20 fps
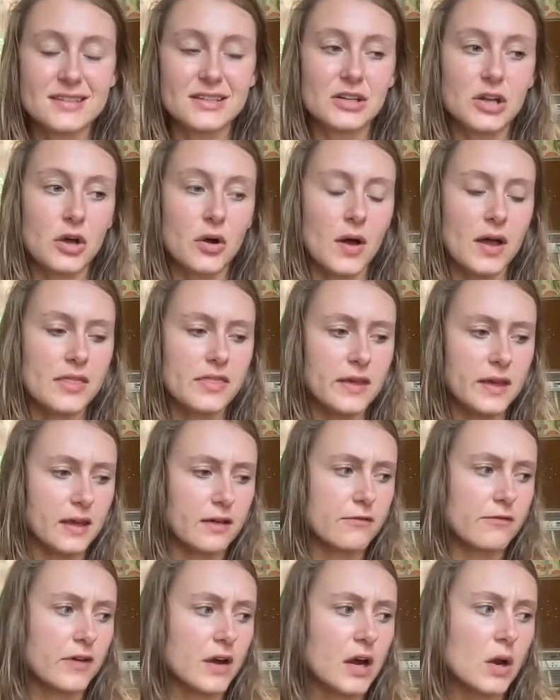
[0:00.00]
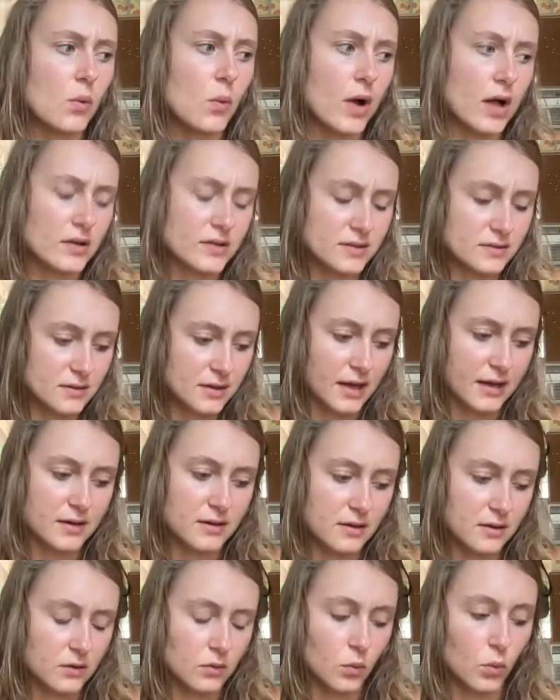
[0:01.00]
I think a very
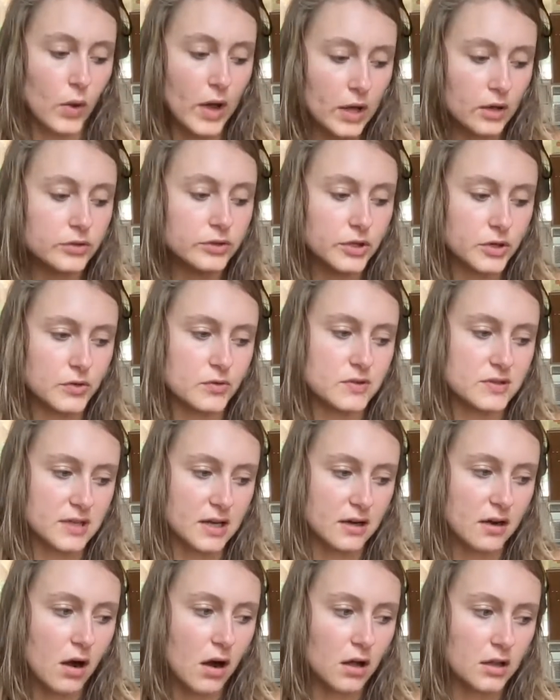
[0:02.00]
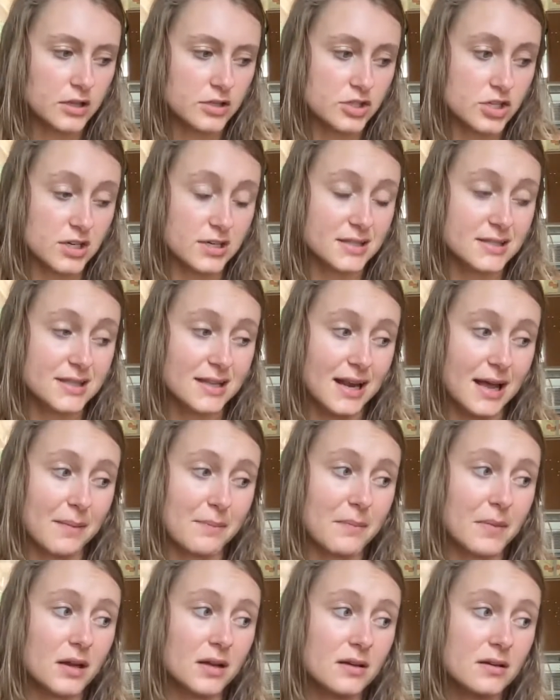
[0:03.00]
well-known psychologist that